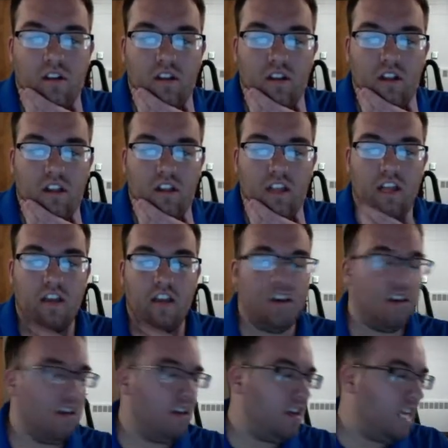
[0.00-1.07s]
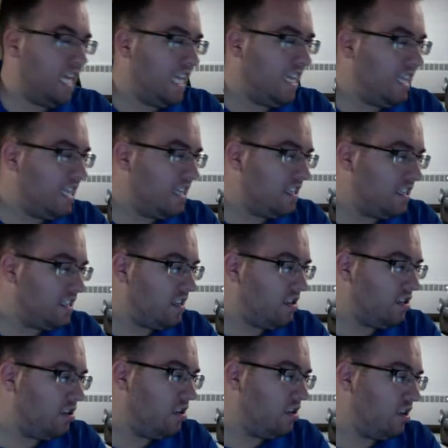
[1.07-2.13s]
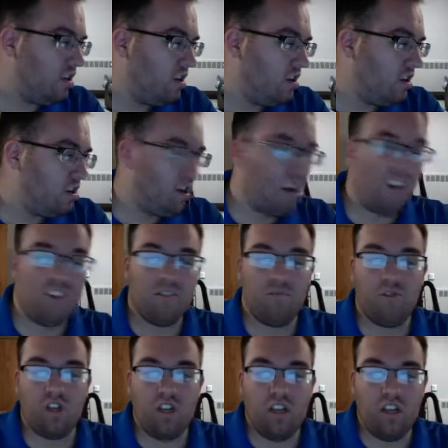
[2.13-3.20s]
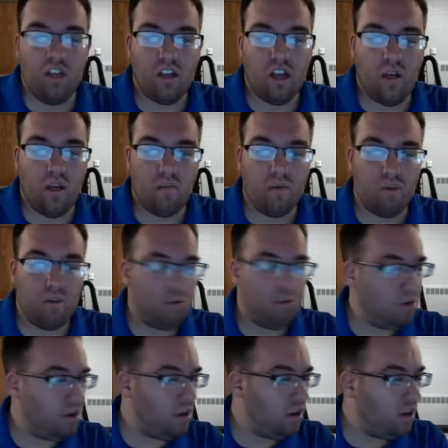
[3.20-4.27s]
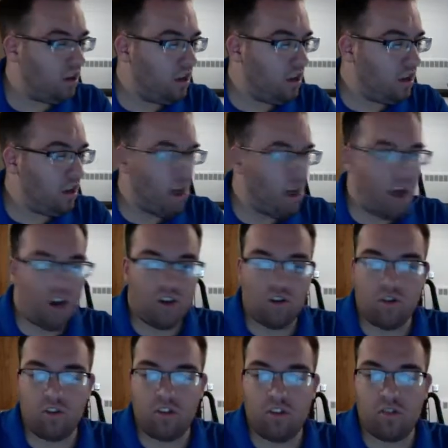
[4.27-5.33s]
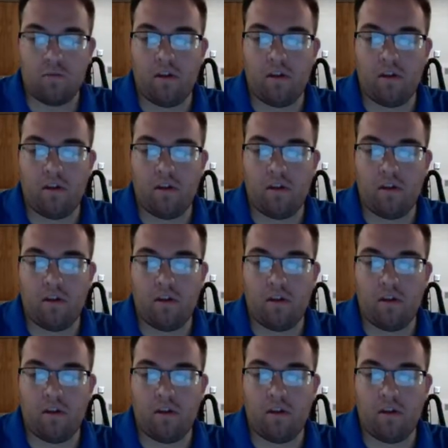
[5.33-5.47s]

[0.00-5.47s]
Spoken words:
And then in this column G, I'm going to put actually spent.